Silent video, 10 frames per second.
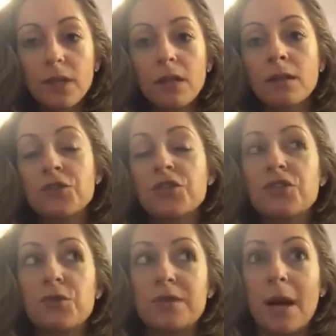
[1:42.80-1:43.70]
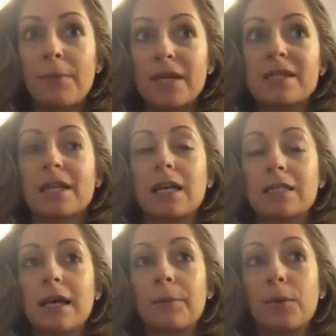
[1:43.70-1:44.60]
Let's just use that basic
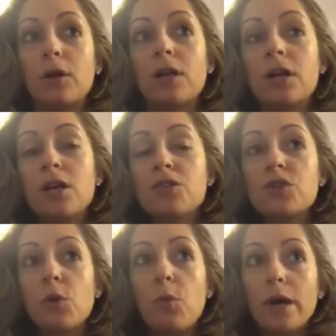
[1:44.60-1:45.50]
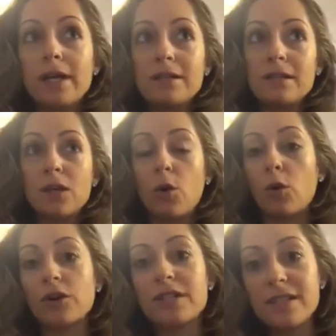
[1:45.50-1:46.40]
example. So what is the
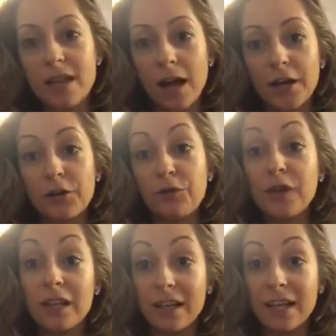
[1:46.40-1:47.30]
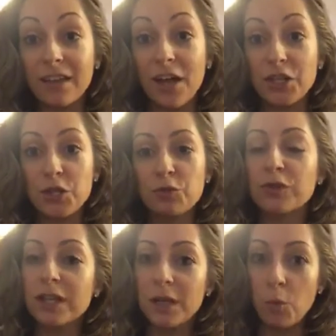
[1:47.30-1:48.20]
core desired feeling that you
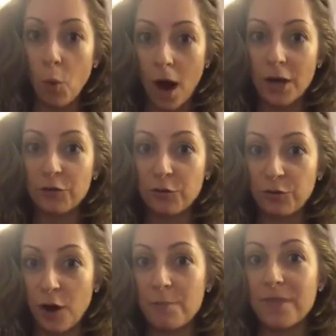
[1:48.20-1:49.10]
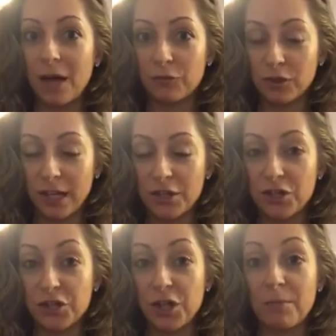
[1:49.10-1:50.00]
really want from that
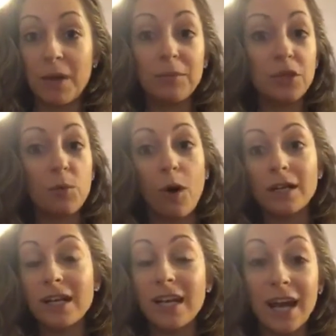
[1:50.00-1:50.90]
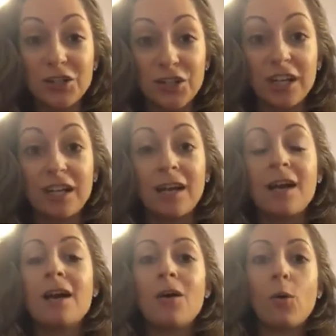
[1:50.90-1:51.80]
relationship? Maybe you want connection
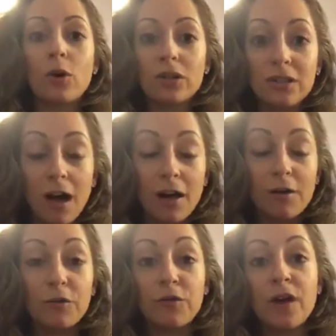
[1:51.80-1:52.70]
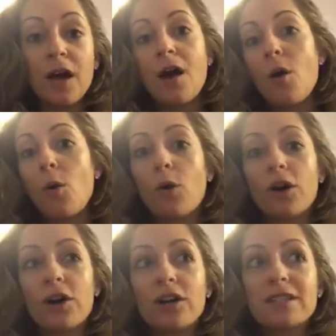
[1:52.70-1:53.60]
or love,
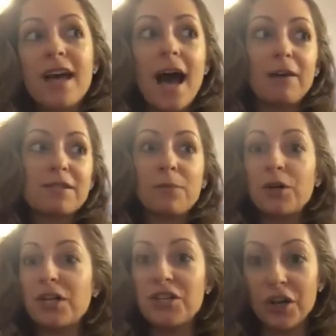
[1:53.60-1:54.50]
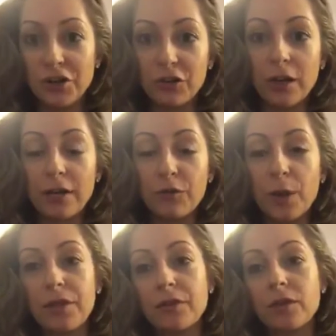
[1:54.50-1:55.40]
or to have someone to share your life
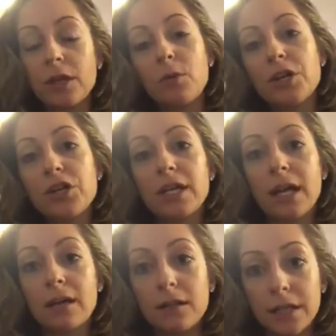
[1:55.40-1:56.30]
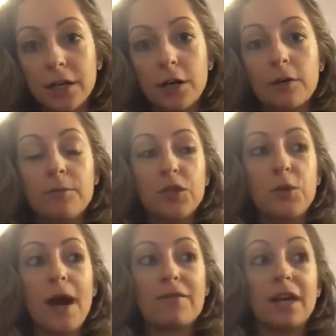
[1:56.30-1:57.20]
with. I really want you to get clear. You
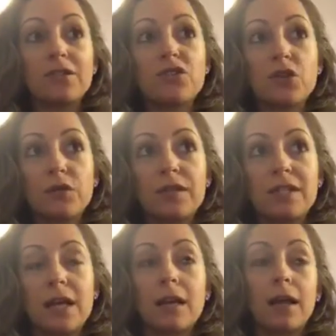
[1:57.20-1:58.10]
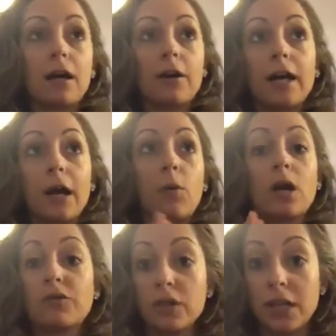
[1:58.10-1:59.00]
have that surface thing like, all right, I
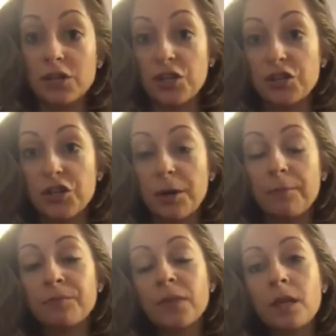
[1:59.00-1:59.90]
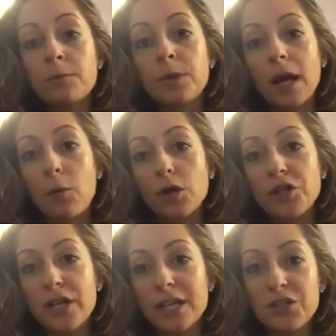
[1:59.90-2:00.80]
want a relationship, but I want
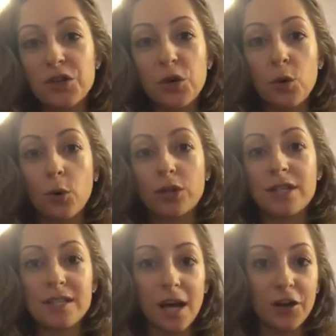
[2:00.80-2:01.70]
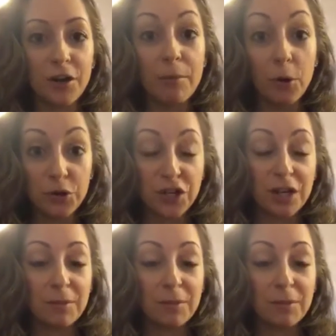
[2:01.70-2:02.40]
you to get to the core desired emotion,